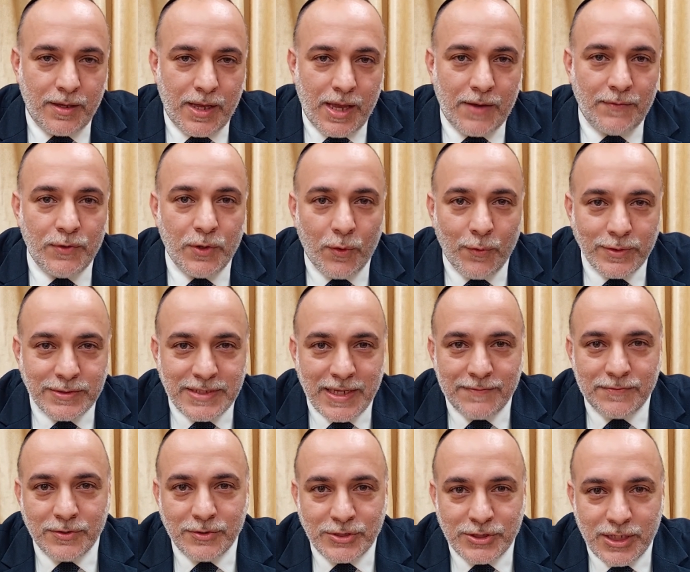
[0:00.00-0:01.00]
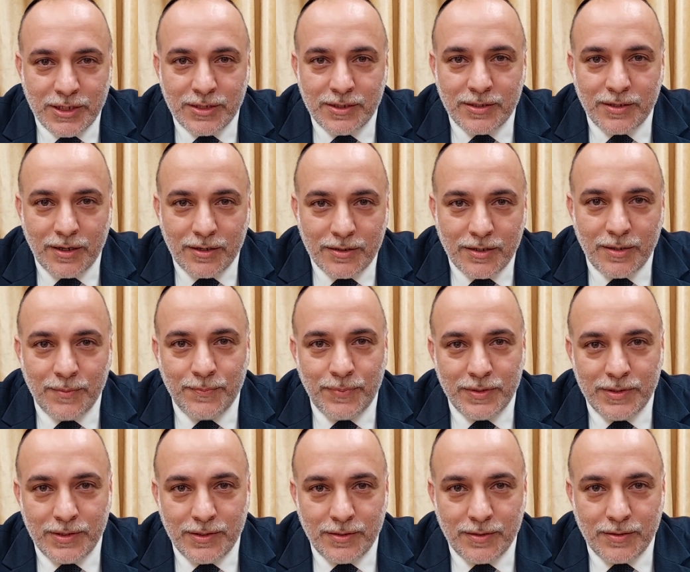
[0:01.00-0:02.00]
And we always have to check our
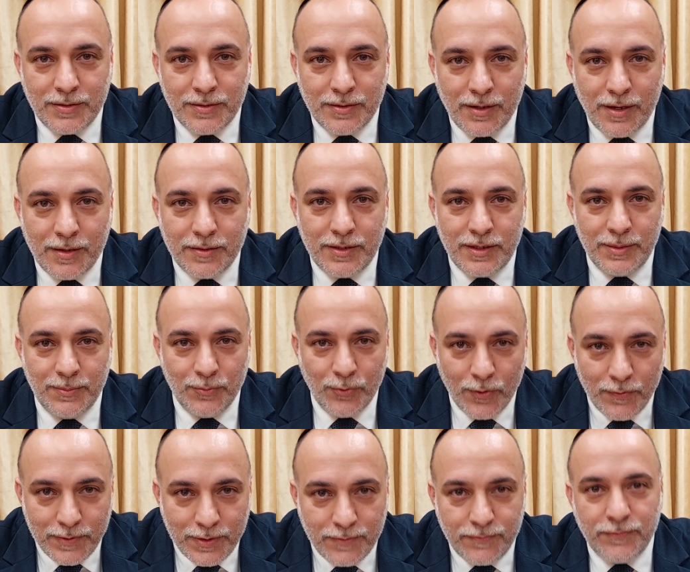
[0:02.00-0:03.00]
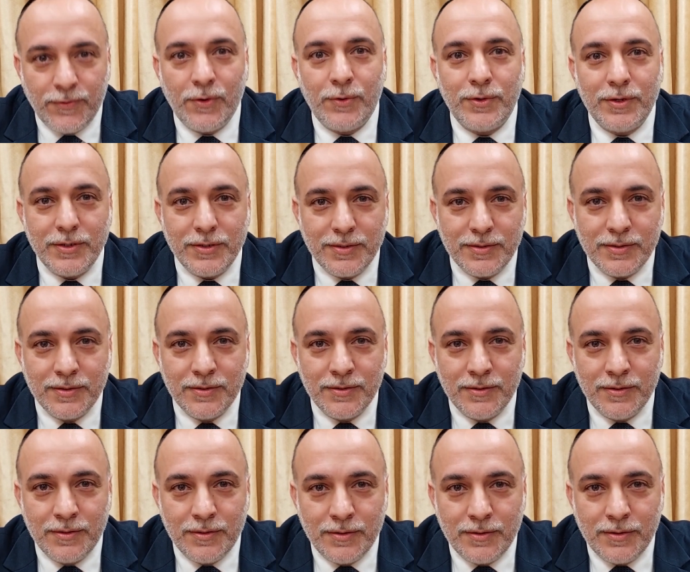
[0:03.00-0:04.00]
company. Are they moving forward?
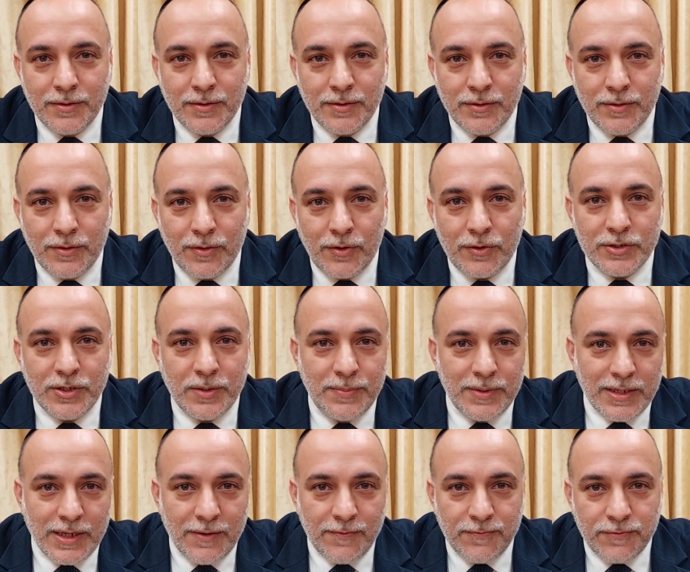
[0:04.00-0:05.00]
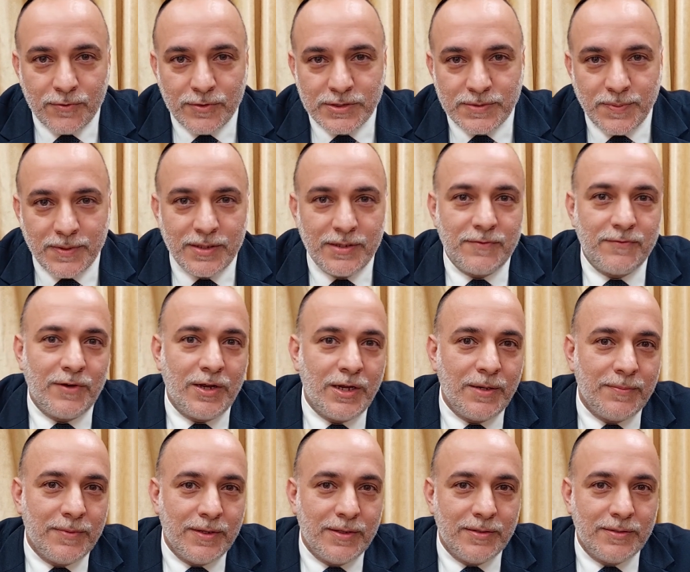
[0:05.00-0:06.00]
Or are they being influenced by the
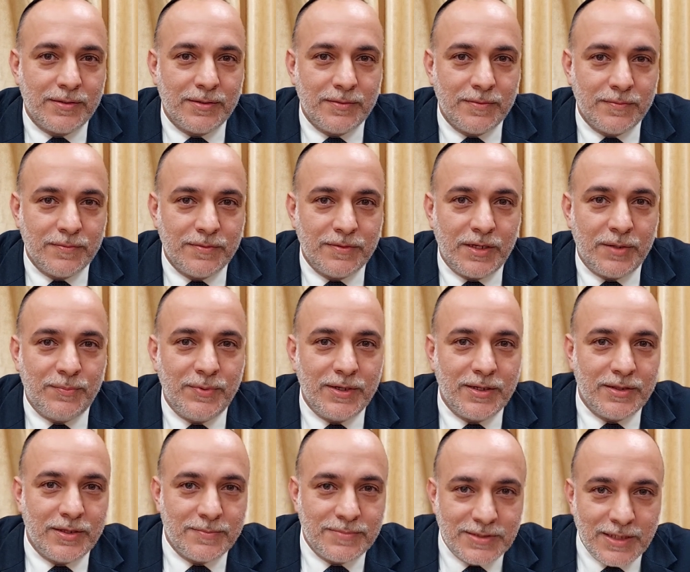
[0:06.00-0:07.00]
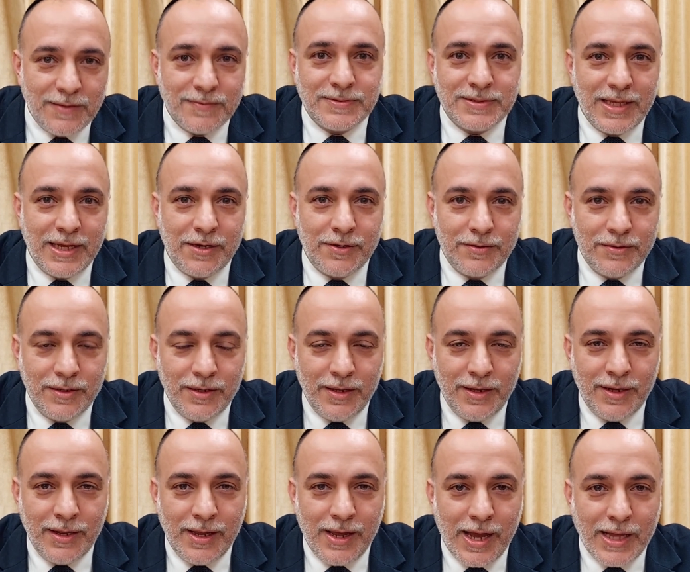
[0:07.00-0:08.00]
environment? They're bringing themselves down
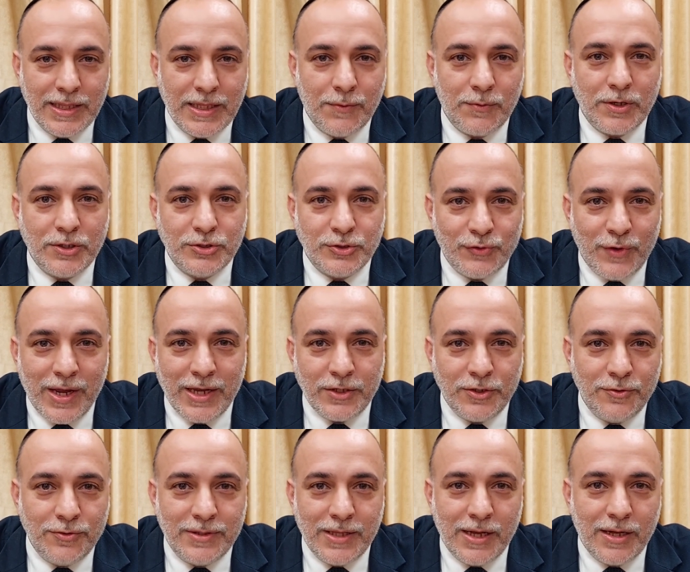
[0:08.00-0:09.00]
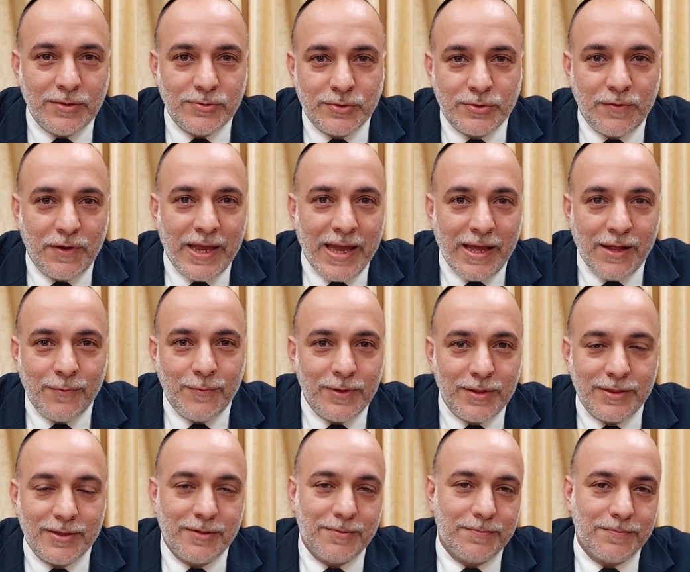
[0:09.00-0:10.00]
and they want to drag you down to hell
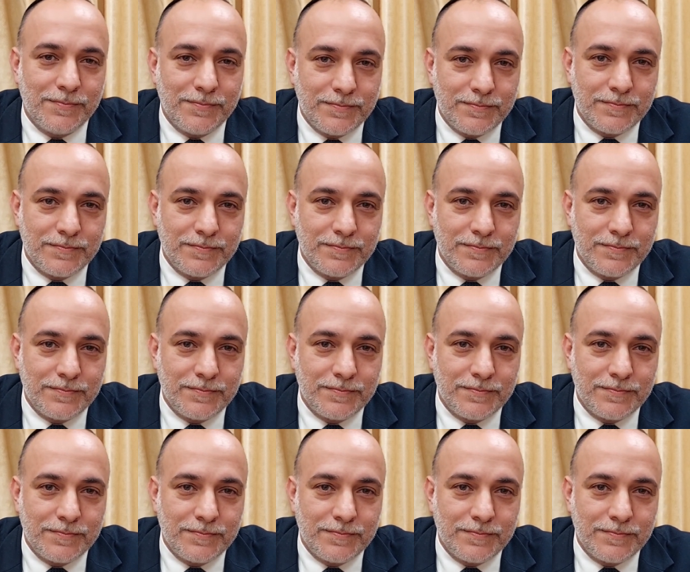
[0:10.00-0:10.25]
with them.